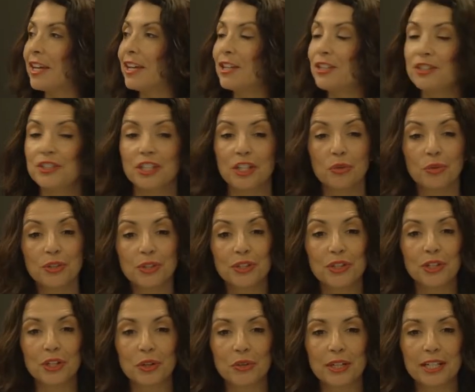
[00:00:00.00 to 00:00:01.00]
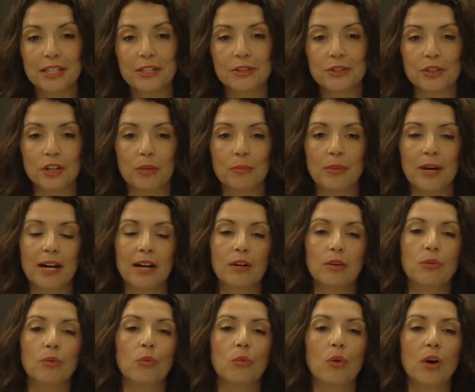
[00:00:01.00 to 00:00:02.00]
She was curious
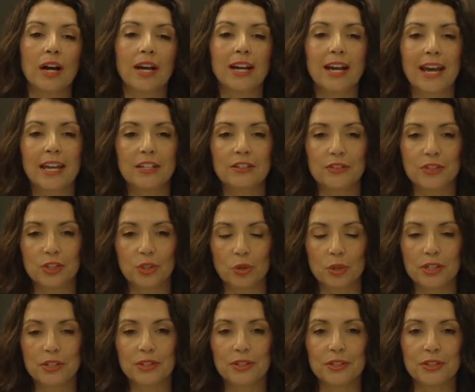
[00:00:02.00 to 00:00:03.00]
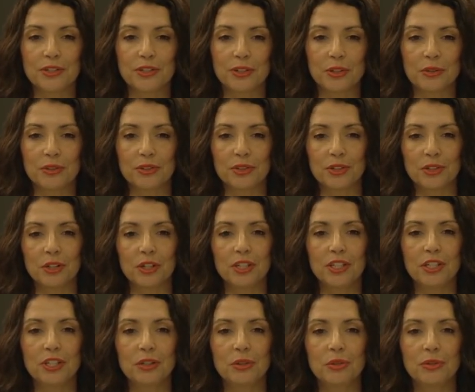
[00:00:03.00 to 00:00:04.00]
about what kind of sources students could
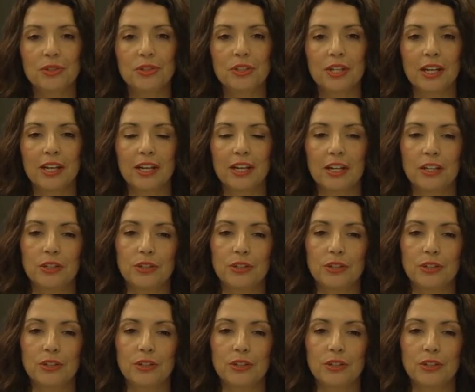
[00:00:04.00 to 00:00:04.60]
use